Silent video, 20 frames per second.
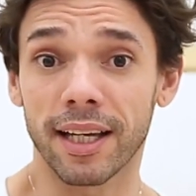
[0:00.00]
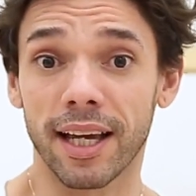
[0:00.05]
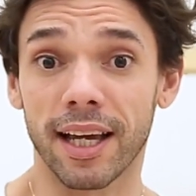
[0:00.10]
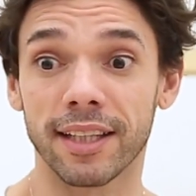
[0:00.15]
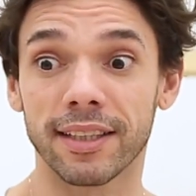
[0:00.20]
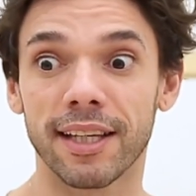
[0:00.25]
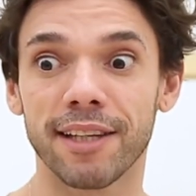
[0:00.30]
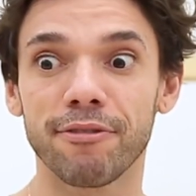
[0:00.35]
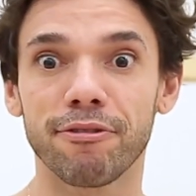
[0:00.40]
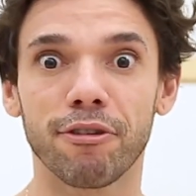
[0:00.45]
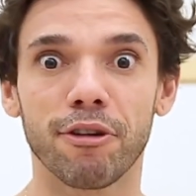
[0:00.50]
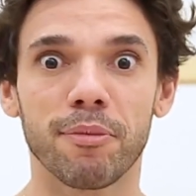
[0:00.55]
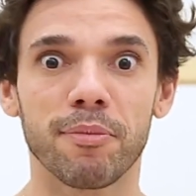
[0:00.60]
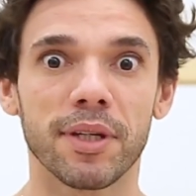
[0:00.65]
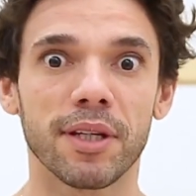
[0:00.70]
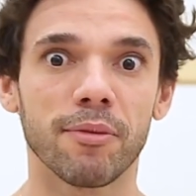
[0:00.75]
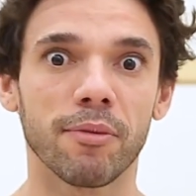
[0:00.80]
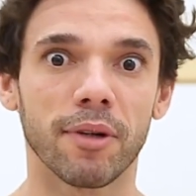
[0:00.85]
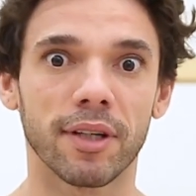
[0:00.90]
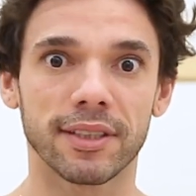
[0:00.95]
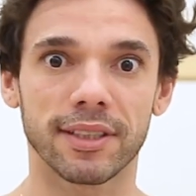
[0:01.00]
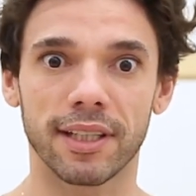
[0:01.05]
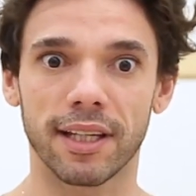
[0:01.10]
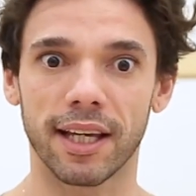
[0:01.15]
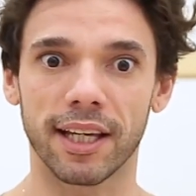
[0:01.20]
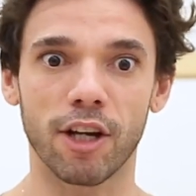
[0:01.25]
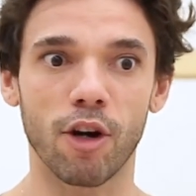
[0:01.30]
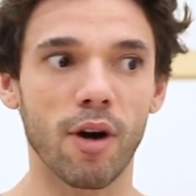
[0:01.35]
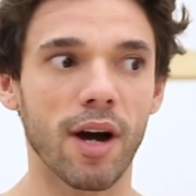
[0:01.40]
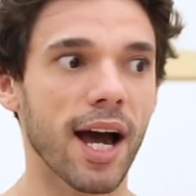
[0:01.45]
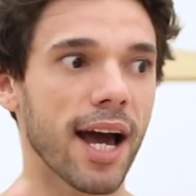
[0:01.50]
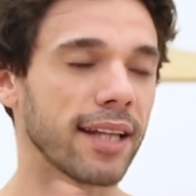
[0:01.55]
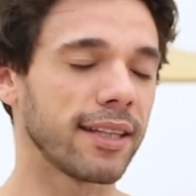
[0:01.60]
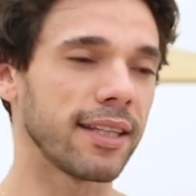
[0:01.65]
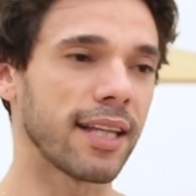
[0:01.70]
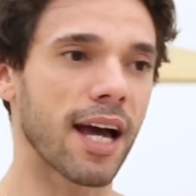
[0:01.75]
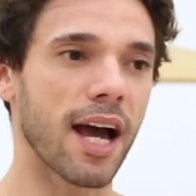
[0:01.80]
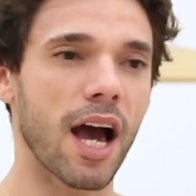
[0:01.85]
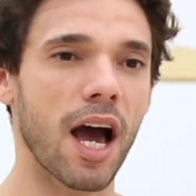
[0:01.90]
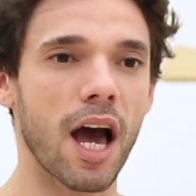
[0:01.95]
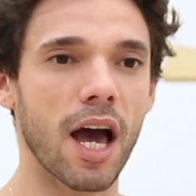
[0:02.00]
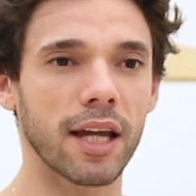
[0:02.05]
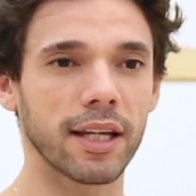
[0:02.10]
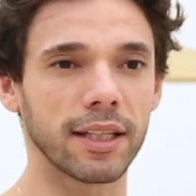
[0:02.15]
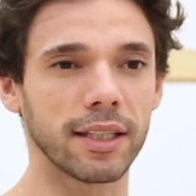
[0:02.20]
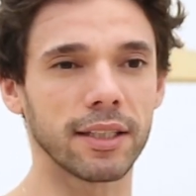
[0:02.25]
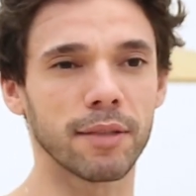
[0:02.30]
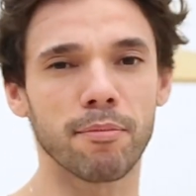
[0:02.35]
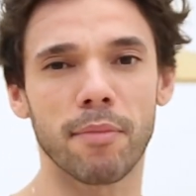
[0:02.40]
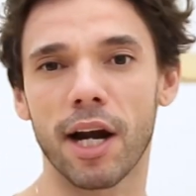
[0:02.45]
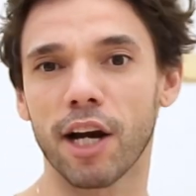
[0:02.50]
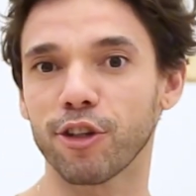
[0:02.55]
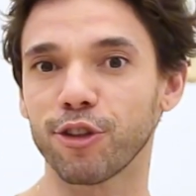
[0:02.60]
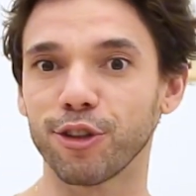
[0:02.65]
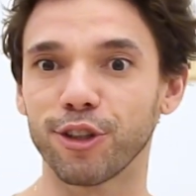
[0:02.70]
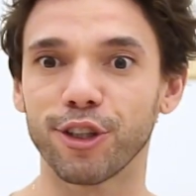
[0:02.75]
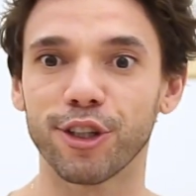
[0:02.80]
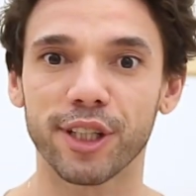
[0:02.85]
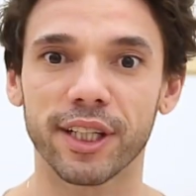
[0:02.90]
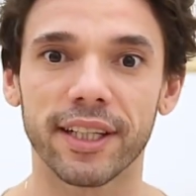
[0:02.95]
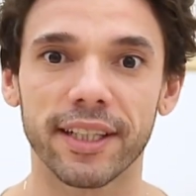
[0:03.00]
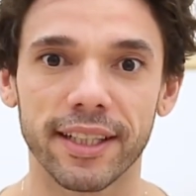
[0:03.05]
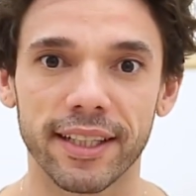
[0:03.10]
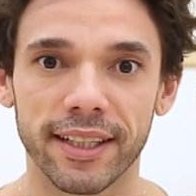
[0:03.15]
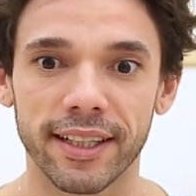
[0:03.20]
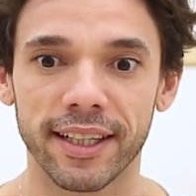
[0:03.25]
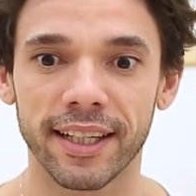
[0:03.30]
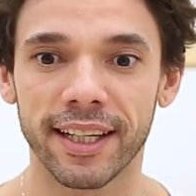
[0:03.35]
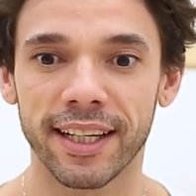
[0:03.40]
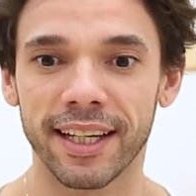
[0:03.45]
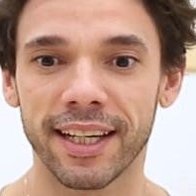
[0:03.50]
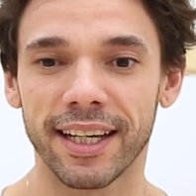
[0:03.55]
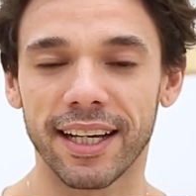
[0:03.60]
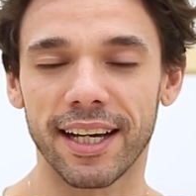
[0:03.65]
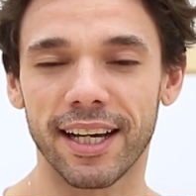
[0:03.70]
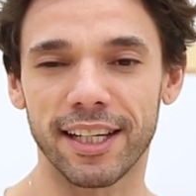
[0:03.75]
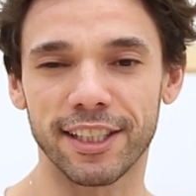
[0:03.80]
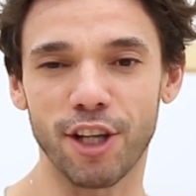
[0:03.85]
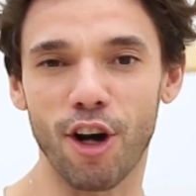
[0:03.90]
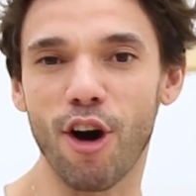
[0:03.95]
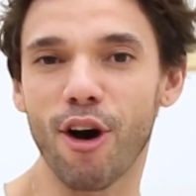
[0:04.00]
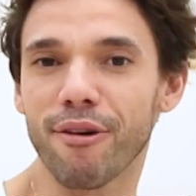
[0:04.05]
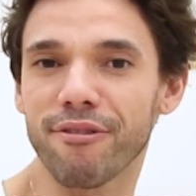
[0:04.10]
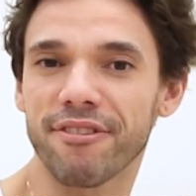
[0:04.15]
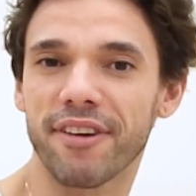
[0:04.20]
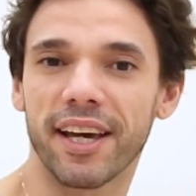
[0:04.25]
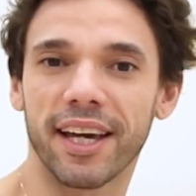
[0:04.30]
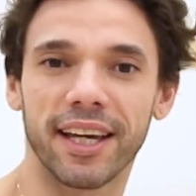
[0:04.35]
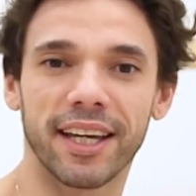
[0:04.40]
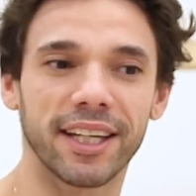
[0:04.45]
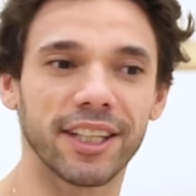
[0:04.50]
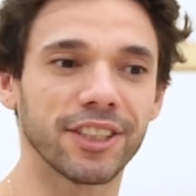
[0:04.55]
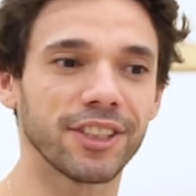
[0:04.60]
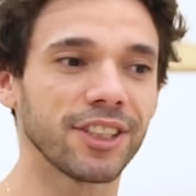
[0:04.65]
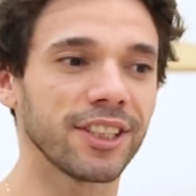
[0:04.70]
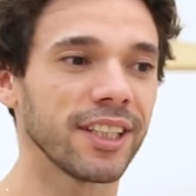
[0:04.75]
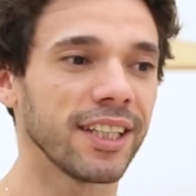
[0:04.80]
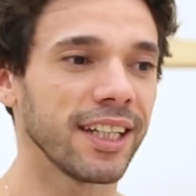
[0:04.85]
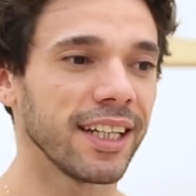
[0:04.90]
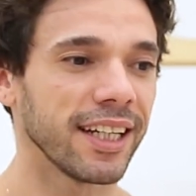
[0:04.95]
and then for me was like Ohad Naharin, Marco Gauquet, and Hofesh,